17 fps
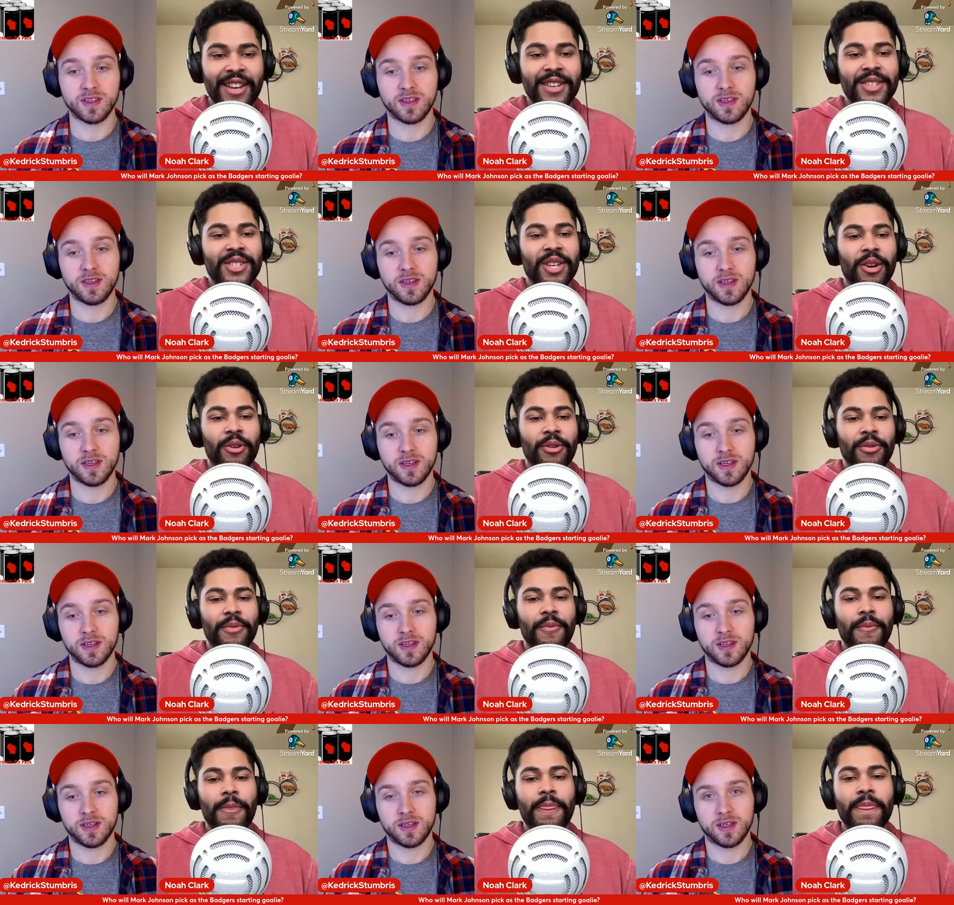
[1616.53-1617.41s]
Speaker 1: So
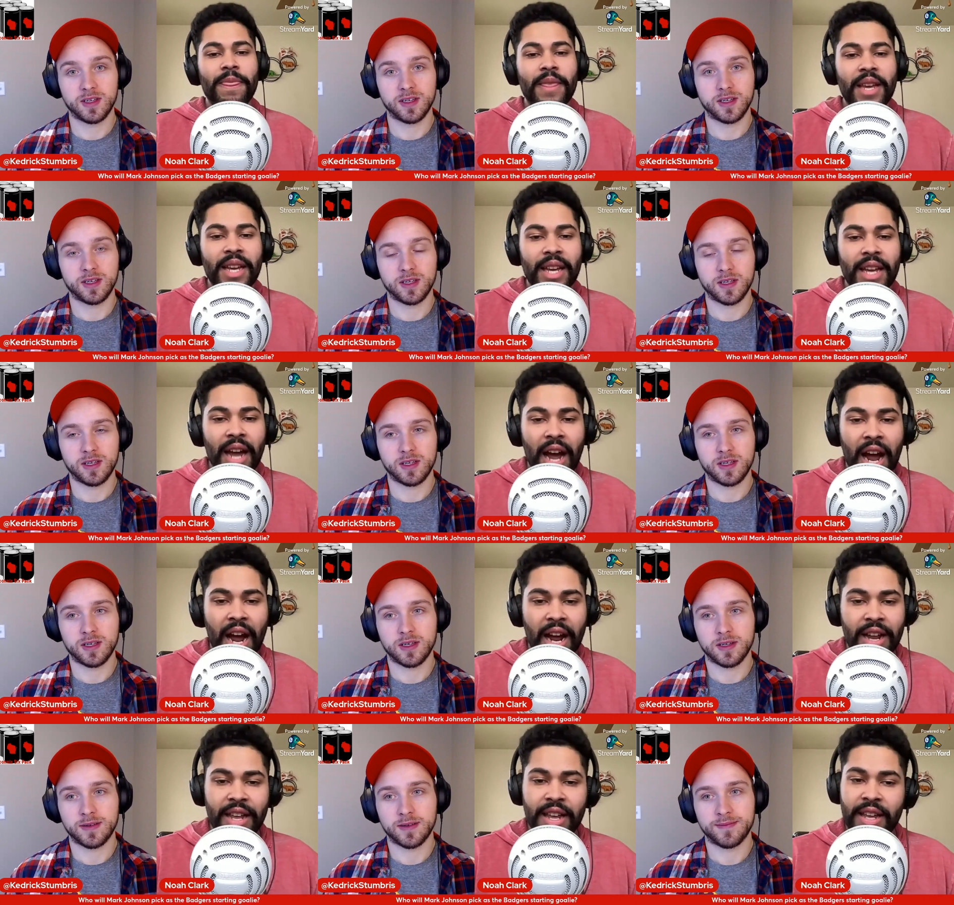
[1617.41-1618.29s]

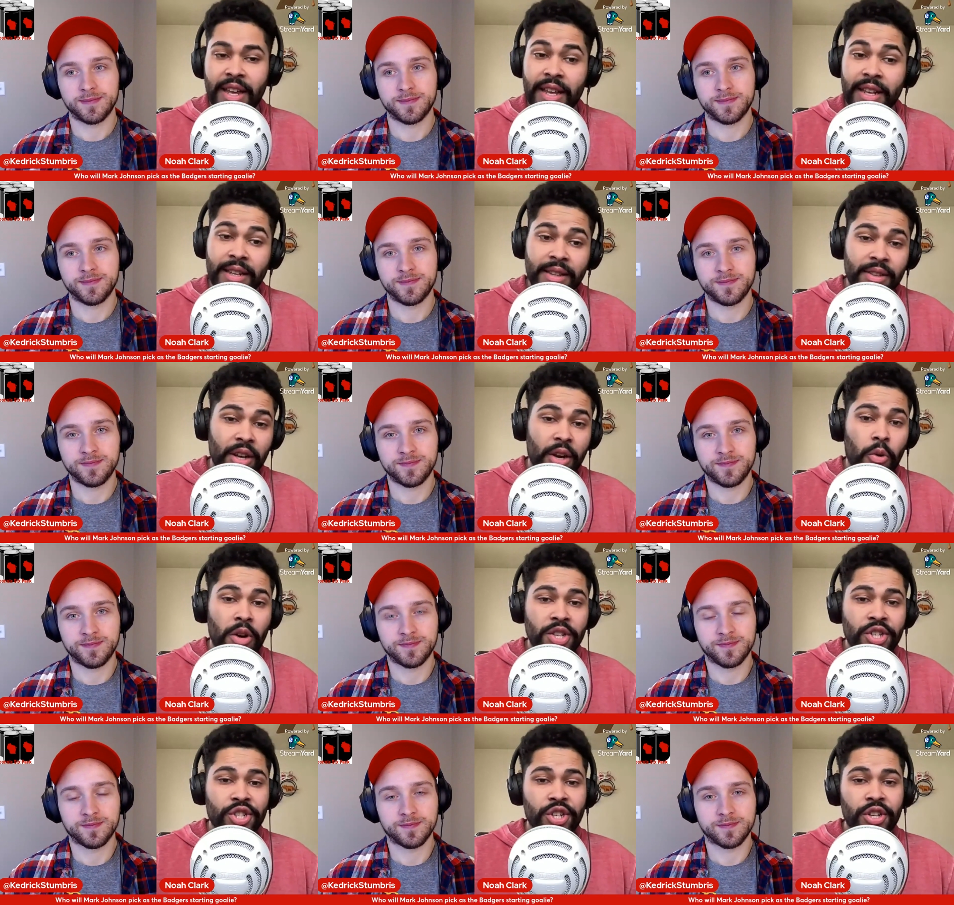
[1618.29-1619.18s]
the
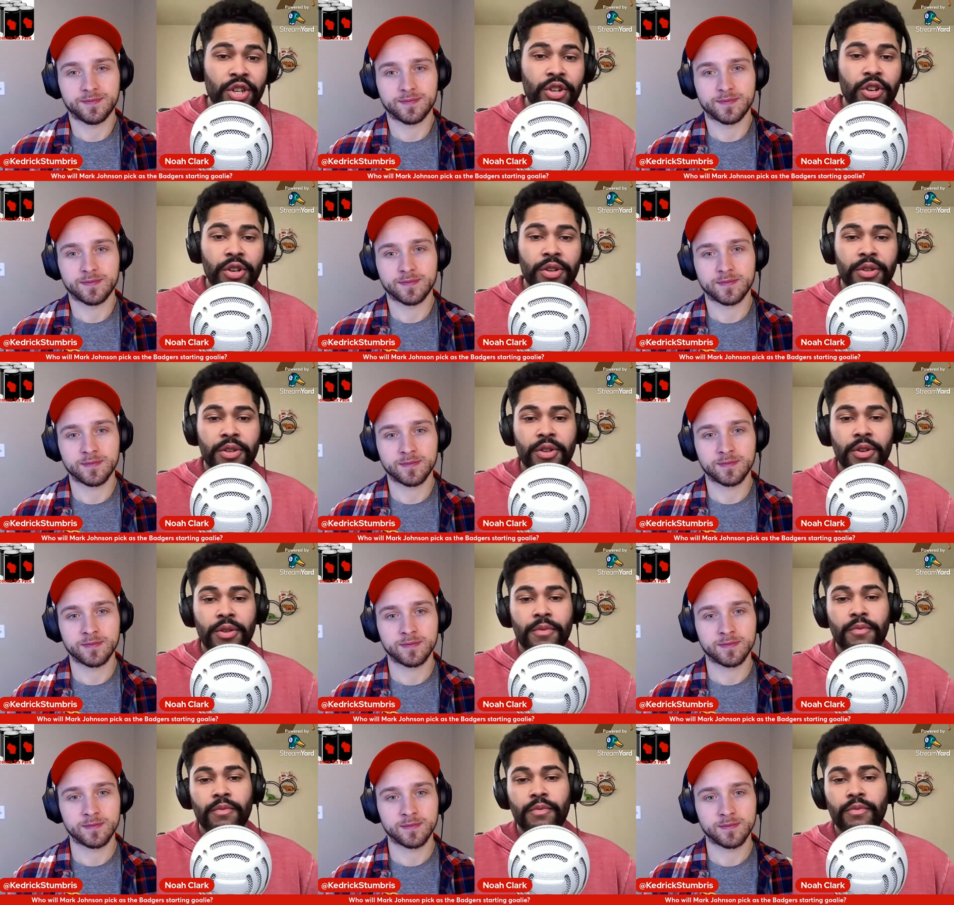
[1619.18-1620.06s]
question
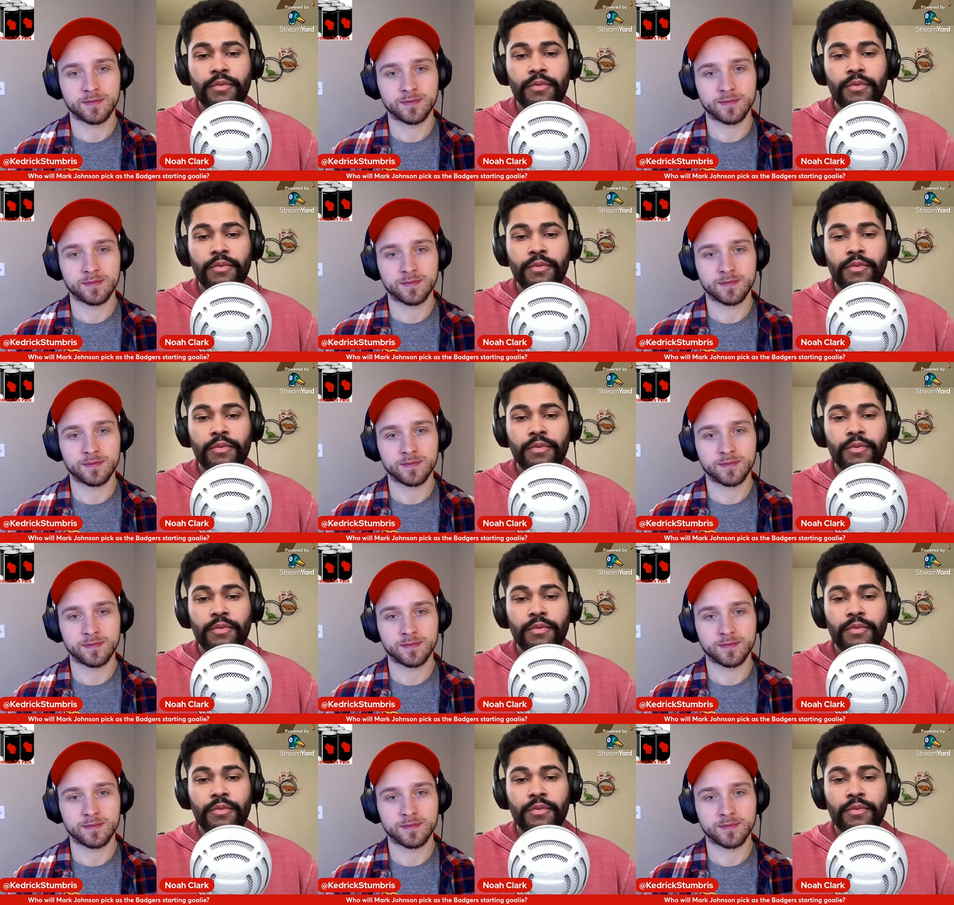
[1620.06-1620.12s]
could